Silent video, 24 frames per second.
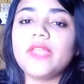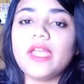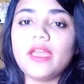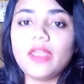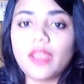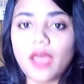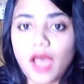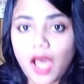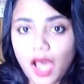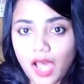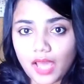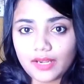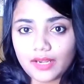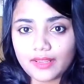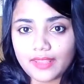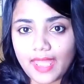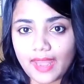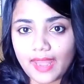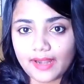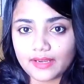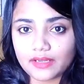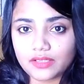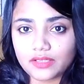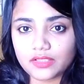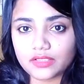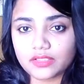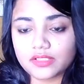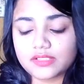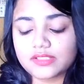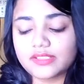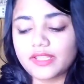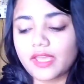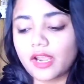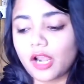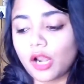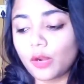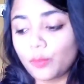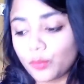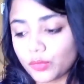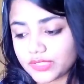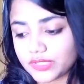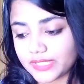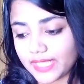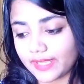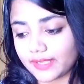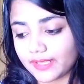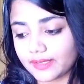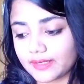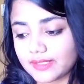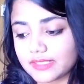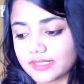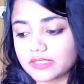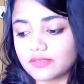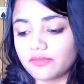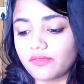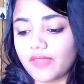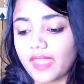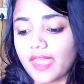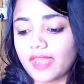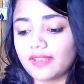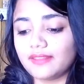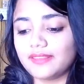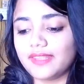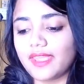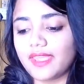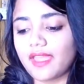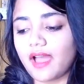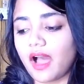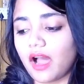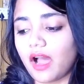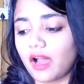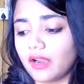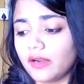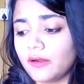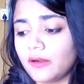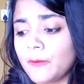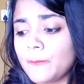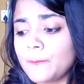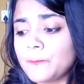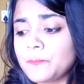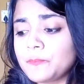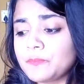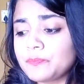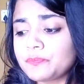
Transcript: There are characters, there are protagonists where they are